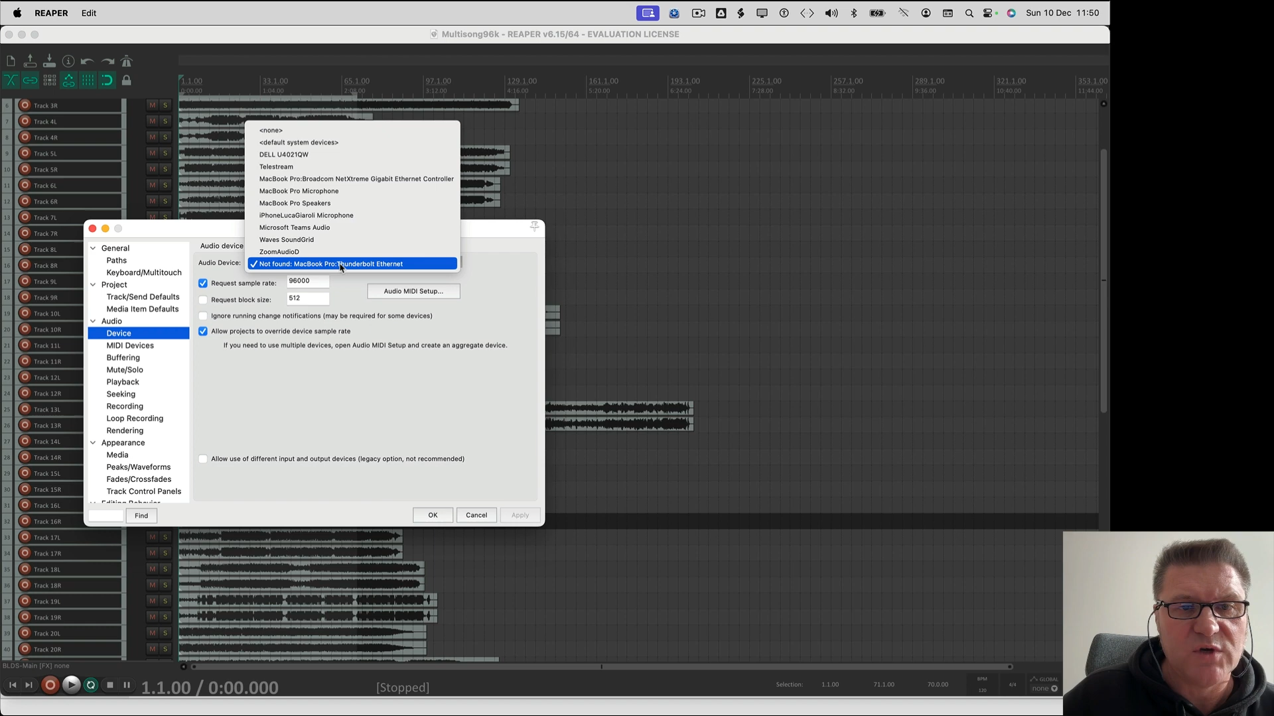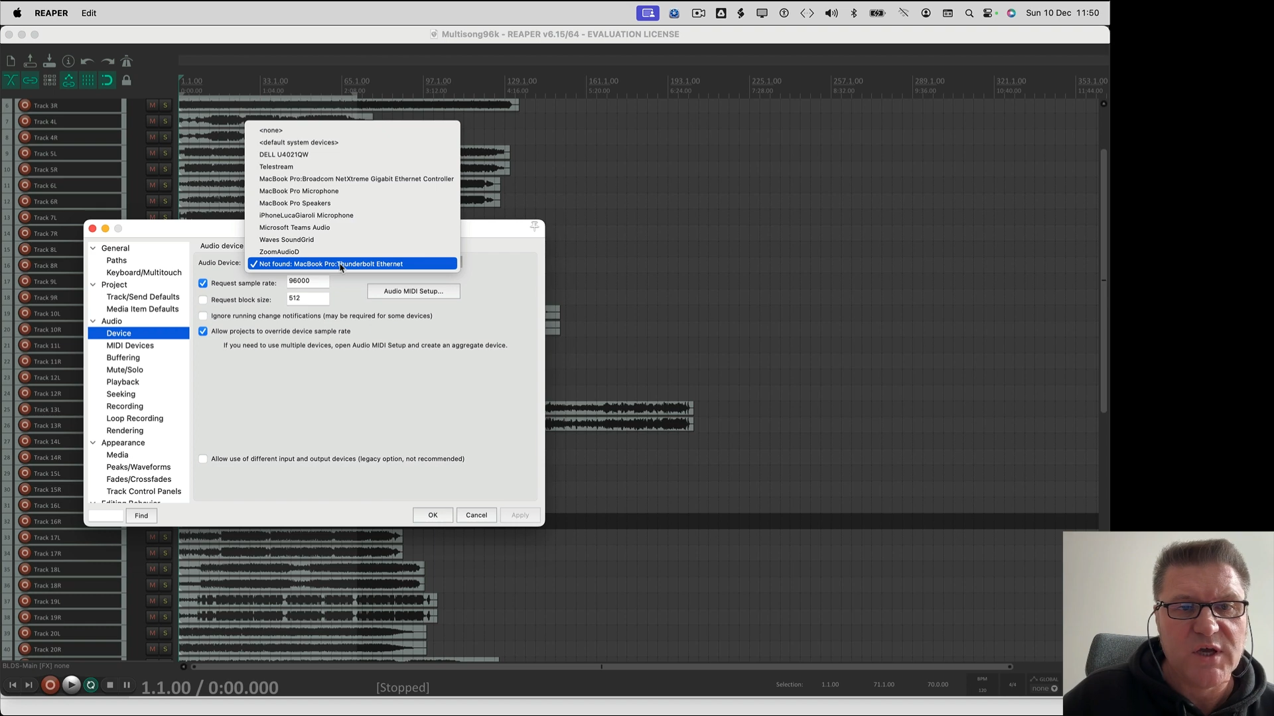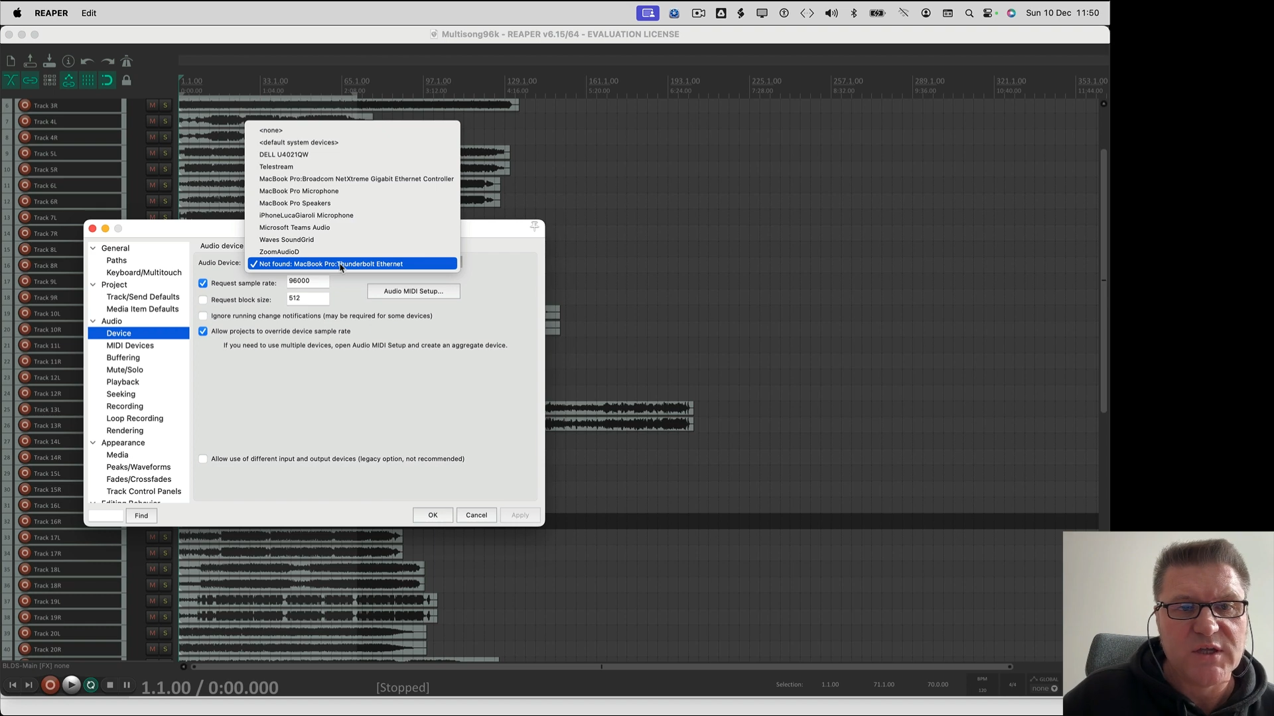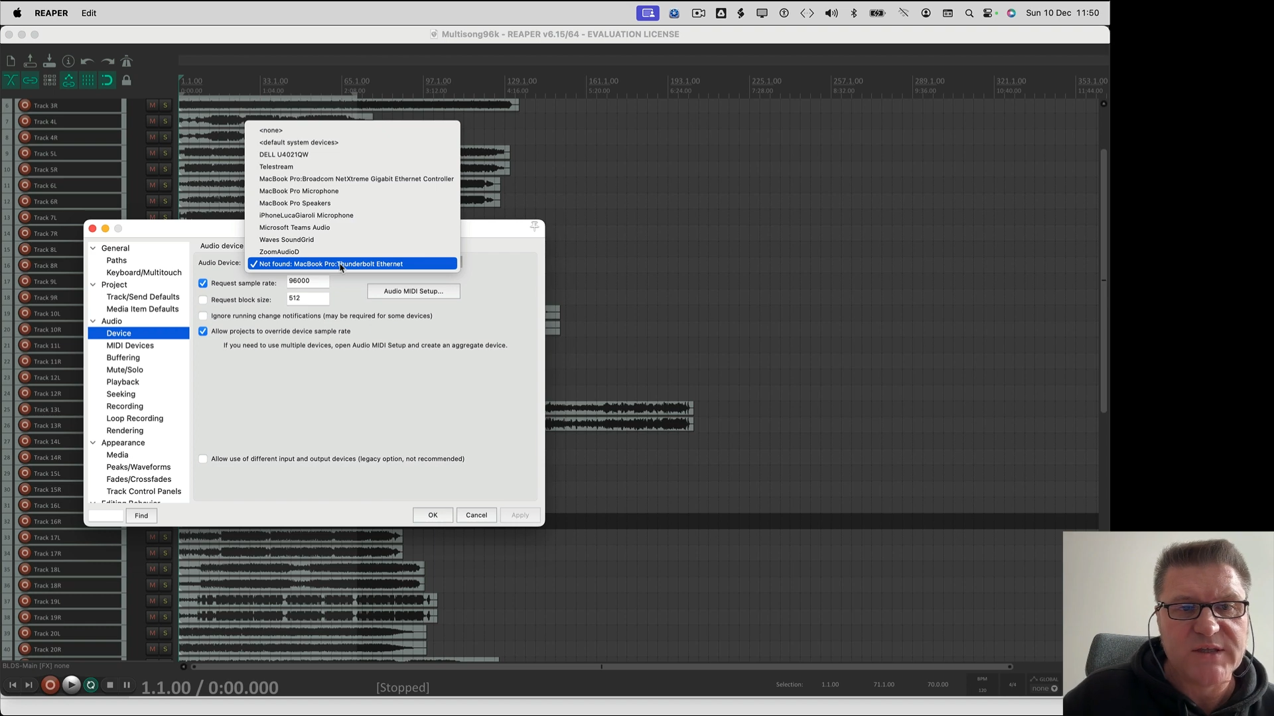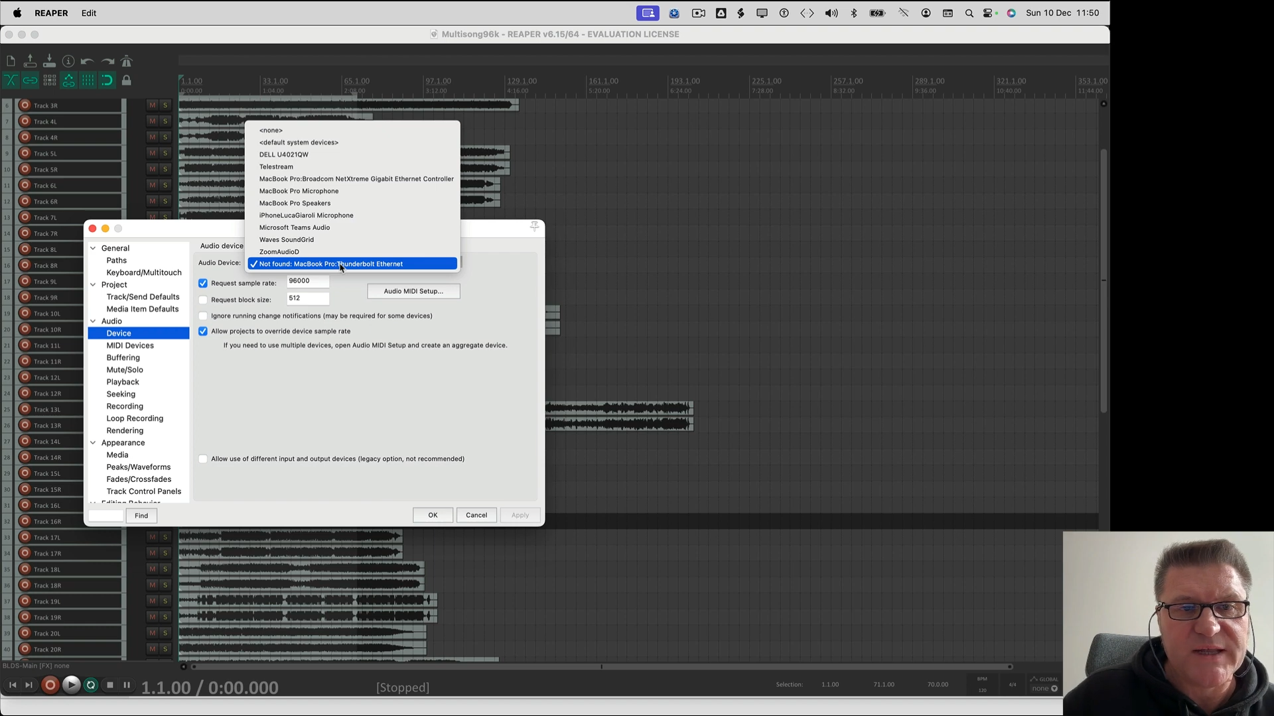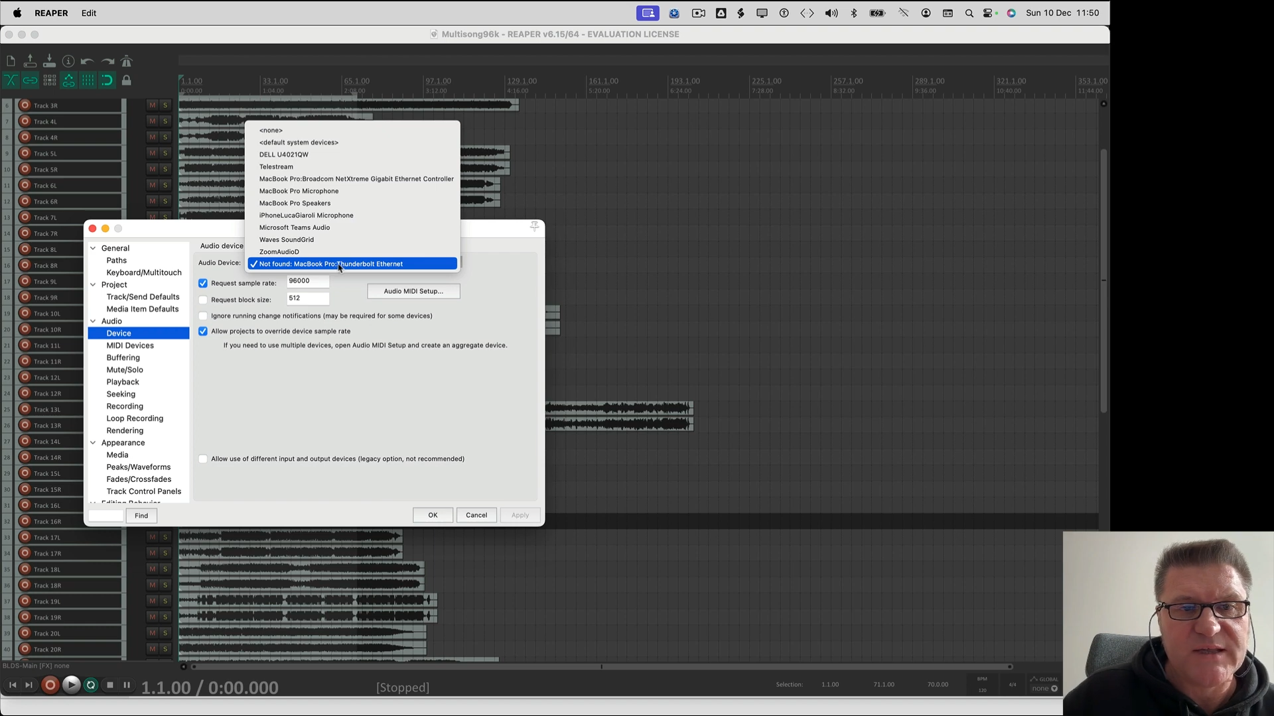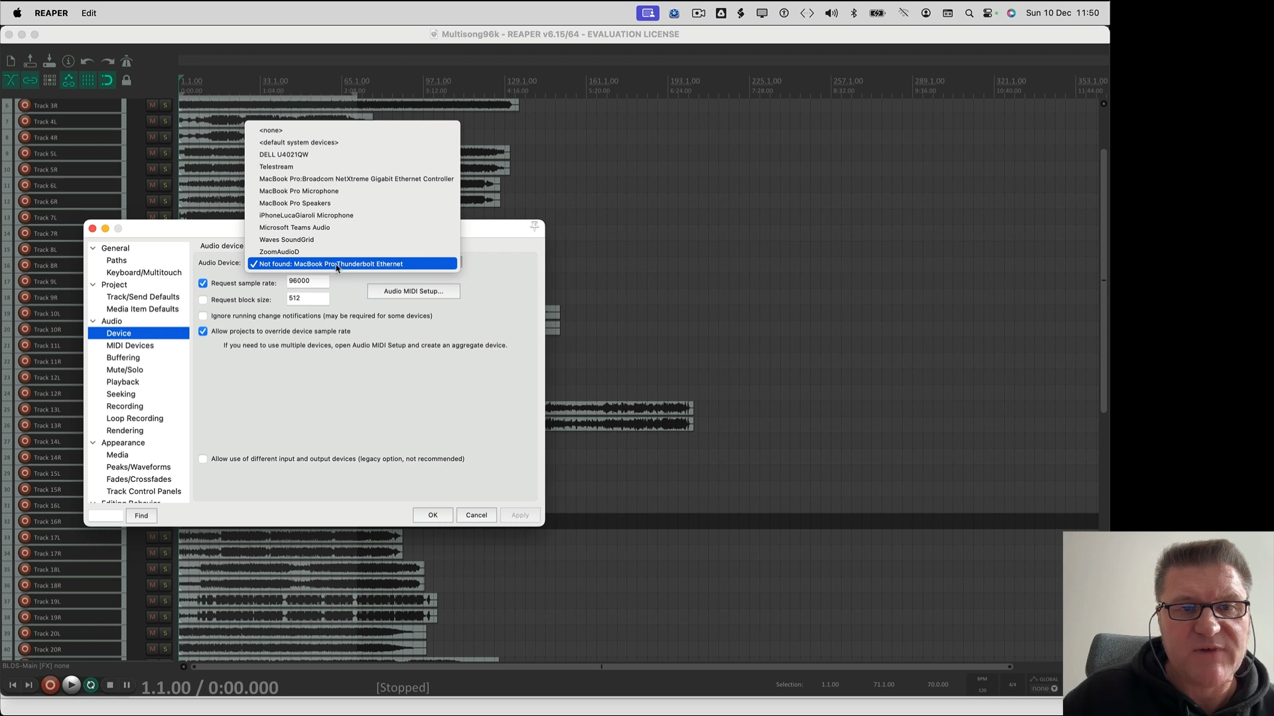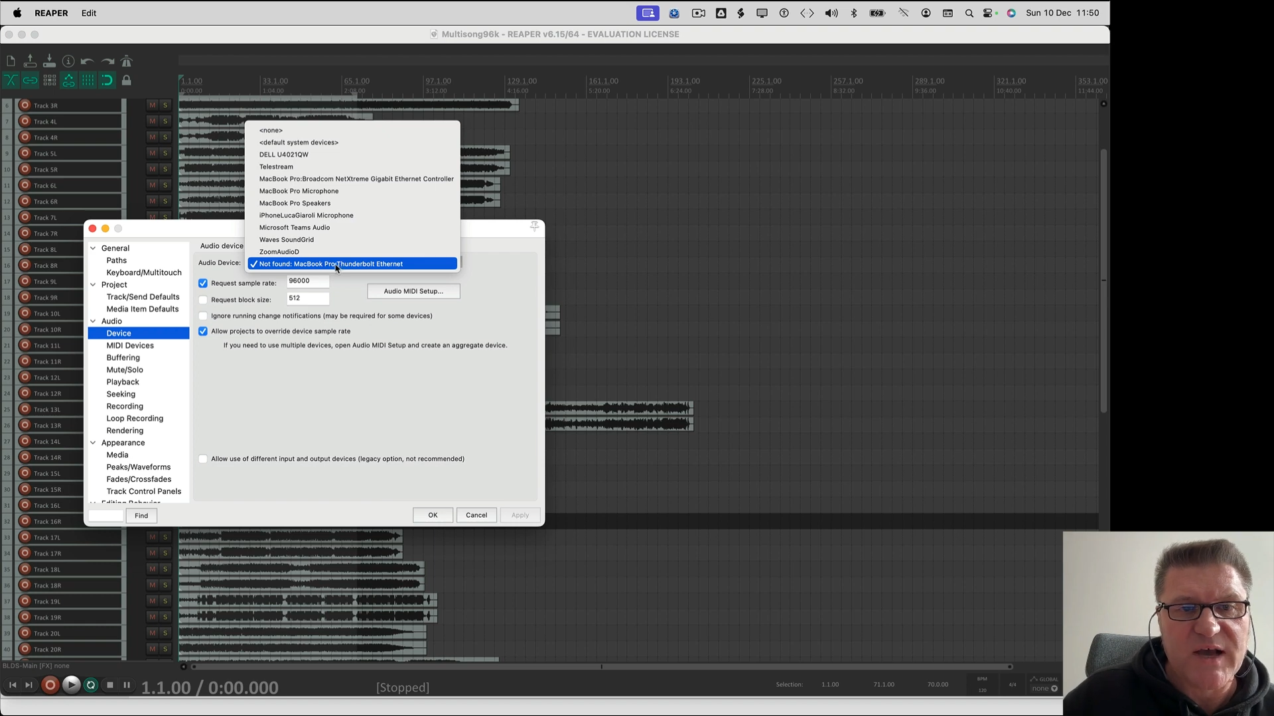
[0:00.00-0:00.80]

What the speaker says: That device